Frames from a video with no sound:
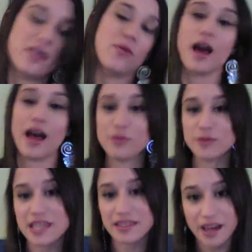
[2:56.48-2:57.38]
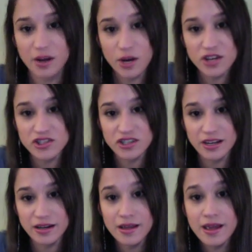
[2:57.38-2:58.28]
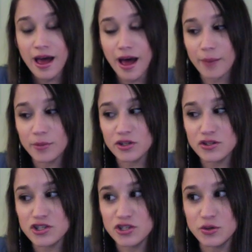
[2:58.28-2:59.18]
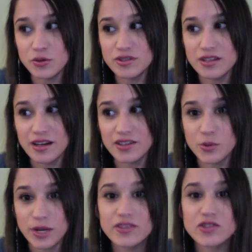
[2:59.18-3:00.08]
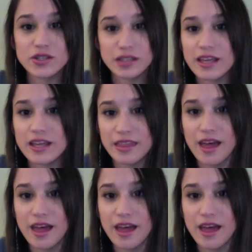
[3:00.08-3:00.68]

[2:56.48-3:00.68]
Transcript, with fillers: You know what? I resent that question. I'm going to choose uh, to answer it like